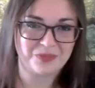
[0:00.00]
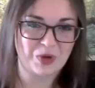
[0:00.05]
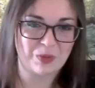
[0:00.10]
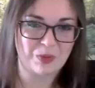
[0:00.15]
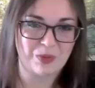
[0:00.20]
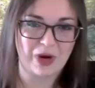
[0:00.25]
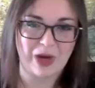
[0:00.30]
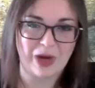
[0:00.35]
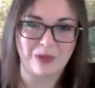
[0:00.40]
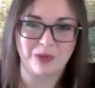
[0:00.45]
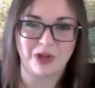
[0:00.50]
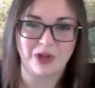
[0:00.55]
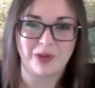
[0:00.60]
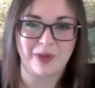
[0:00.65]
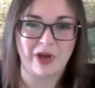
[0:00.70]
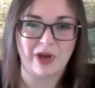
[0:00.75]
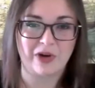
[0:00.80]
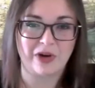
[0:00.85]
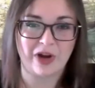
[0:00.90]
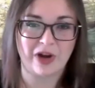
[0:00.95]
Probably
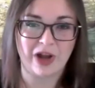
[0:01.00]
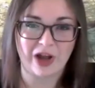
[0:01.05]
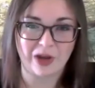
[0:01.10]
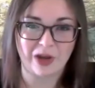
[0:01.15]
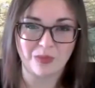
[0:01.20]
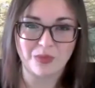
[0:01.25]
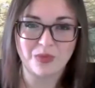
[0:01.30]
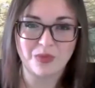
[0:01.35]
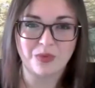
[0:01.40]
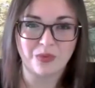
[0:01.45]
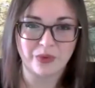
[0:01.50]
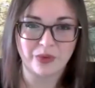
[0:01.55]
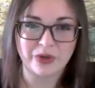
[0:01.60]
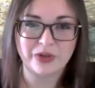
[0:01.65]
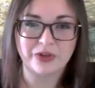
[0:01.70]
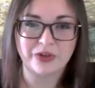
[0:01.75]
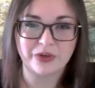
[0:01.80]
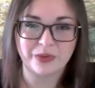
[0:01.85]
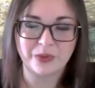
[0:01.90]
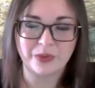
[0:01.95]
about a cup would
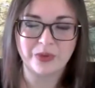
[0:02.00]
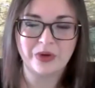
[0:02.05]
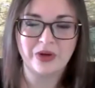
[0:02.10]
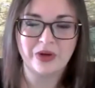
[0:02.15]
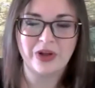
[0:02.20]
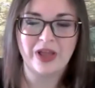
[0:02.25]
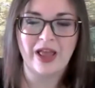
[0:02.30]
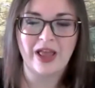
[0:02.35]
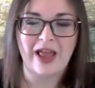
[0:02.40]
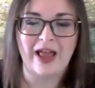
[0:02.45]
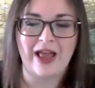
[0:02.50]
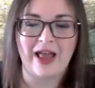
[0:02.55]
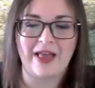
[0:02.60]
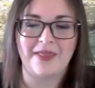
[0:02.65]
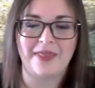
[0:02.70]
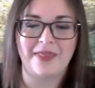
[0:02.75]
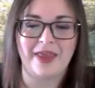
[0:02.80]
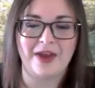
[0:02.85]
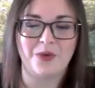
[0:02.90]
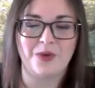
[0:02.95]
do.
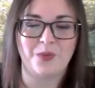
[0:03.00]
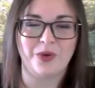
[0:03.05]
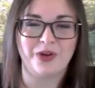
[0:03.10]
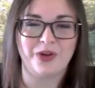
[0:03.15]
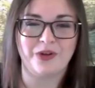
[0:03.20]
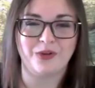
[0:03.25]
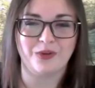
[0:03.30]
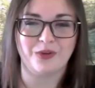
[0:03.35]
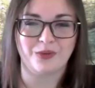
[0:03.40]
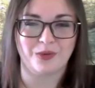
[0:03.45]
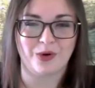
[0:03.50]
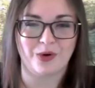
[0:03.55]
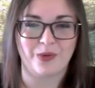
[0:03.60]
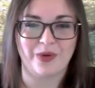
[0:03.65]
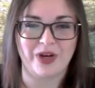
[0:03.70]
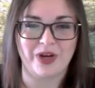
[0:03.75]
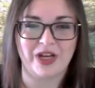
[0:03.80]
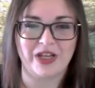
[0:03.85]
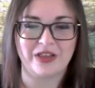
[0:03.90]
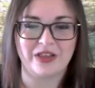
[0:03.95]
And then when you throw
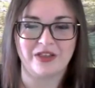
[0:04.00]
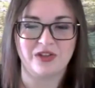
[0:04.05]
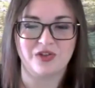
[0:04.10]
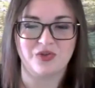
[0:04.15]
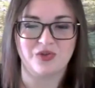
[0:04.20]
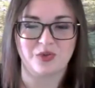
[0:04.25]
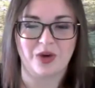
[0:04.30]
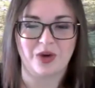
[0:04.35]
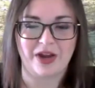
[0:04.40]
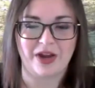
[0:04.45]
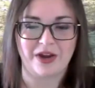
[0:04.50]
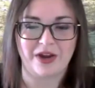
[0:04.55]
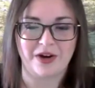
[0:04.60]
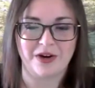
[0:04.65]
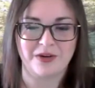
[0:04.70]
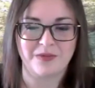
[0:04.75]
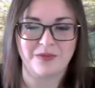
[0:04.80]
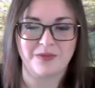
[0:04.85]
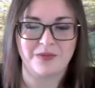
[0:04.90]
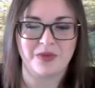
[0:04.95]
it in the
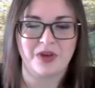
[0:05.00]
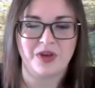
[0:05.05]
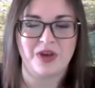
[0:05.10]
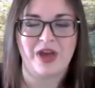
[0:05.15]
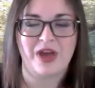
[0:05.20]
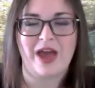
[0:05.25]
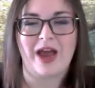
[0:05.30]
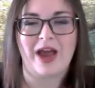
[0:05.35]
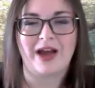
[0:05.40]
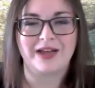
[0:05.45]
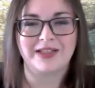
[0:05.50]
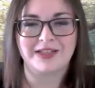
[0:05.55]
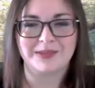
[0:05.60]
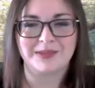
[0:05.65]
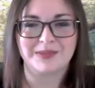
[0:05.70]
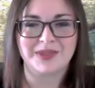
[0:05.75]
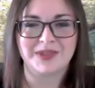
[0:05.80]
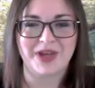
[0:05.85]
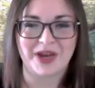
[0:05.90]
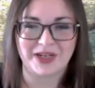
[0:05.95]
dryer, add
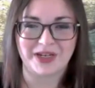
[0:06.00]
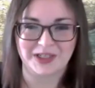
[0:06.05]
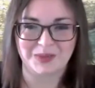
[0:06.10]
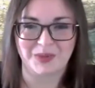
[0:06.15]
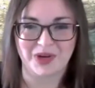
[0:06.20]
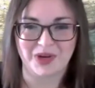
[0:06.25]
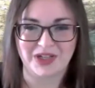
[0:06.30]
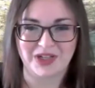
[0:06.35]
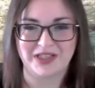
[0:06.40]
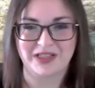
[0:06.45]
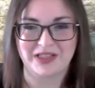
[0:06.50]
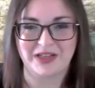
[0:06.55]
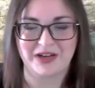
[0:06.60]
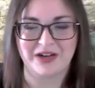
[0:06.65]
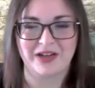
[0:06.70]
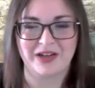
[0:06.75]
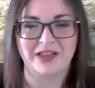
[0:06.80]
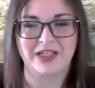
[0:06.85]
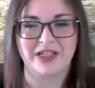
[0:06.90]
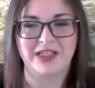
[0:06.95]
some tennis balls in there,
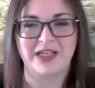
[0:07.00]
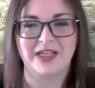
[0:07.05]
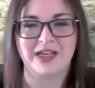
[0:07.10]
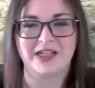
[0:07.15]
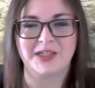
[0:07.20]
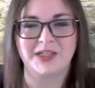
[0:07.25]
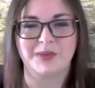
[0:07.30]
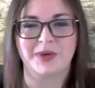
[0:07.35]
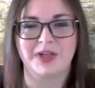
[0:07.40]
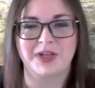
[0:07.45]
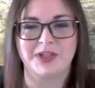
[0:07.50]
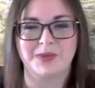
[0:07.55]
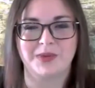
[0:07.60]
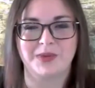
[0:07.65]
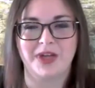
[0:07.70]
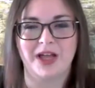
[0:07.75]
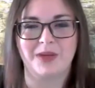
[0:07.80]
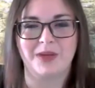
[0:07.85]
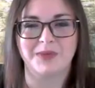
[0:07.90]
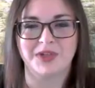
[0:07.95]
and the tennis balls will
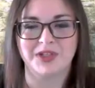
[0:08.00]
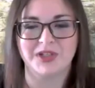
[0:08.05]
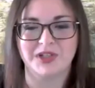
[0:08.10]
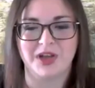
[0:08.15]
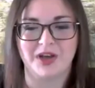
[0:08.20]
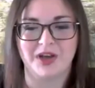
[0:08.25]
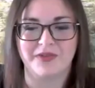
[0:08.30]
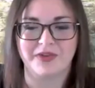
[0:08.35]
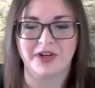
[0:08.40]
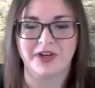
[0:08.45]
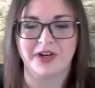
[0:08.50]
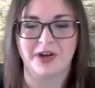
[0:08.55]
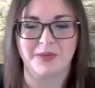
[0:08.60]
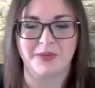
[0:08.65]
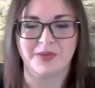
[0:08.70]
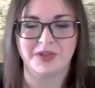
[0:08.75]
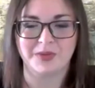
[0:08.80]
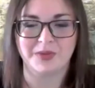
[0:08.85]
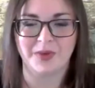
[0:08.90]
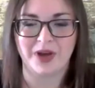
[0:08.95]
help to soften it up
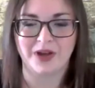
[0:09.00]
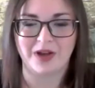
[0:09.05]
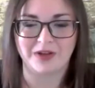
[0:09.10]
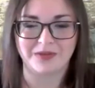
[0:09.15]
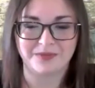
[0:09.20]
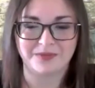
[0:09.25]
as well.